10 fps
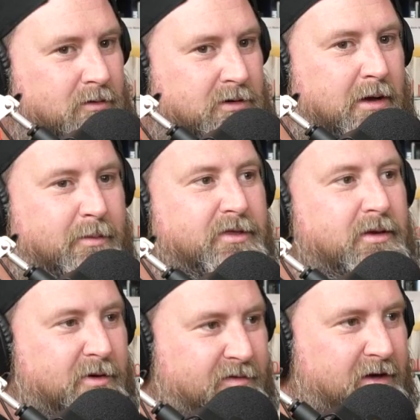Yeah, but
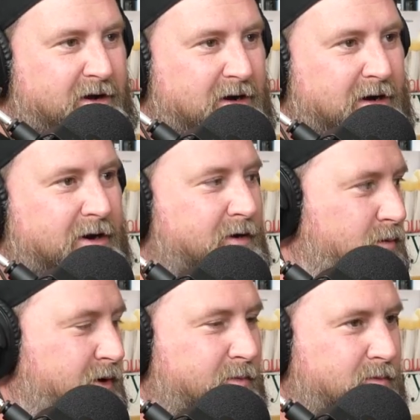then we found out later
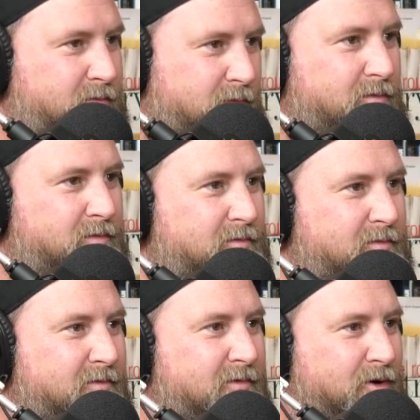what he,
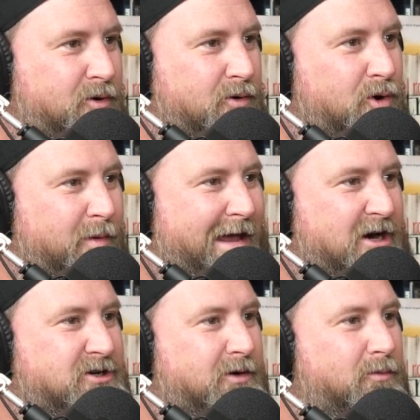who who he
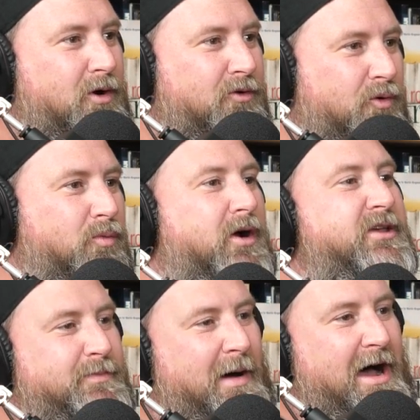actually was, or what
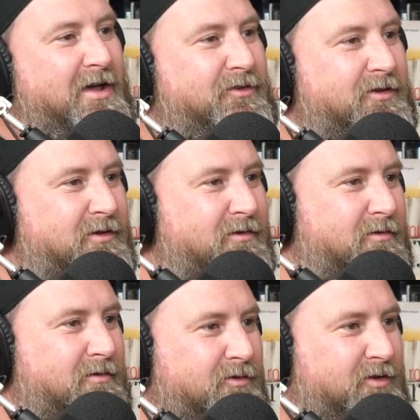he's past.
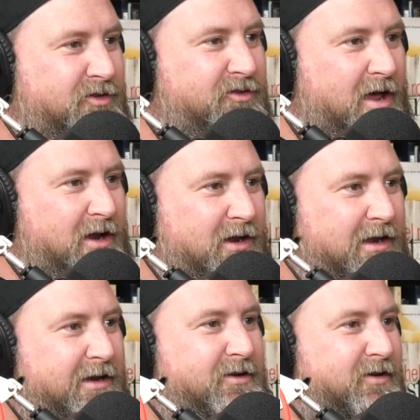He's Yeah. like this
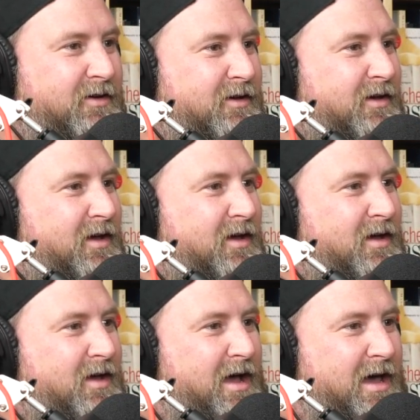elite,
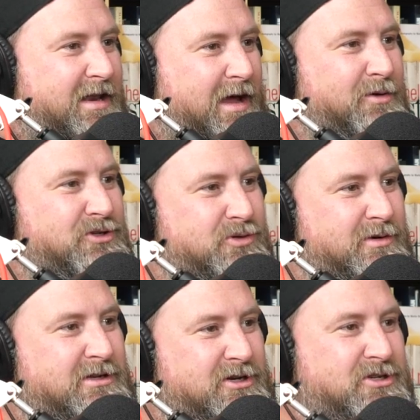Yeah, like, and now he's
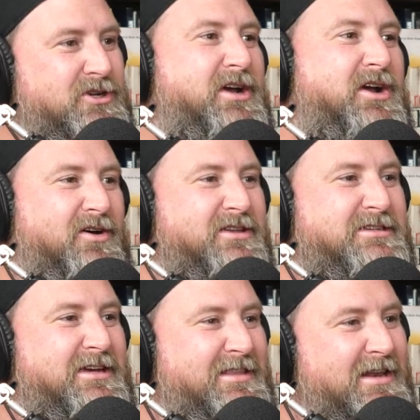doing dishes. I can kind of
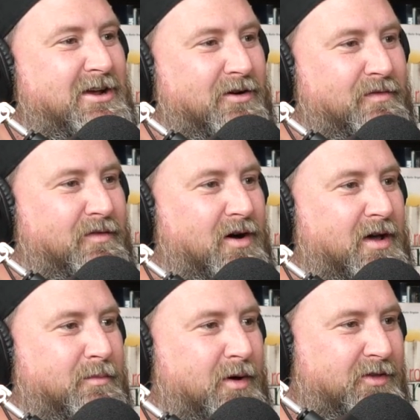see, and then he got
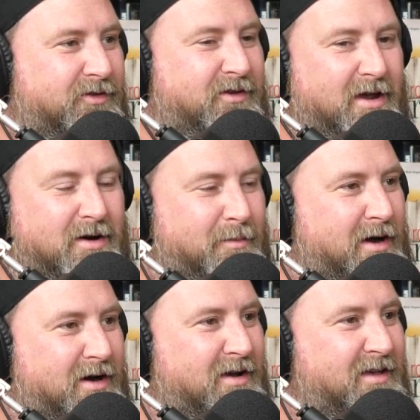fired by this young
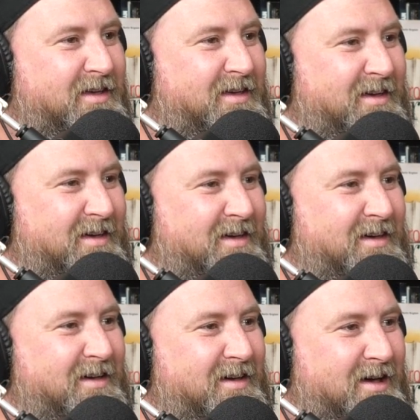punk,
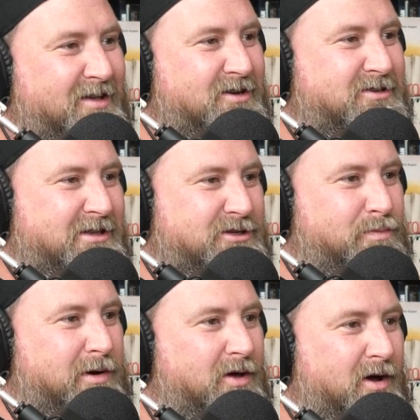and just let's
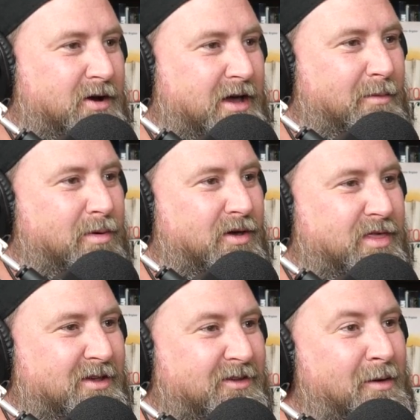blow. I know how to blow
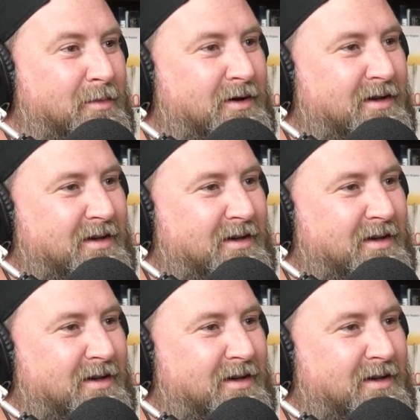things up.